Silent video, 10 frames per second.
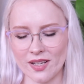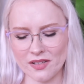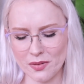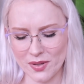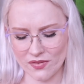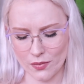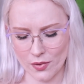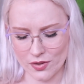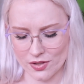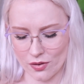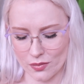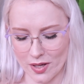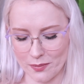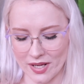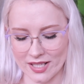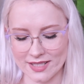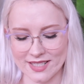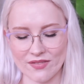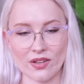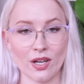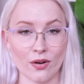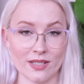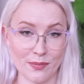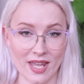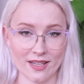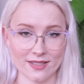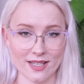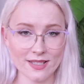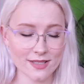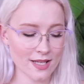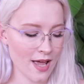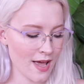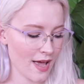a little bit of a rose gold one, but it's definitely not as pink as this,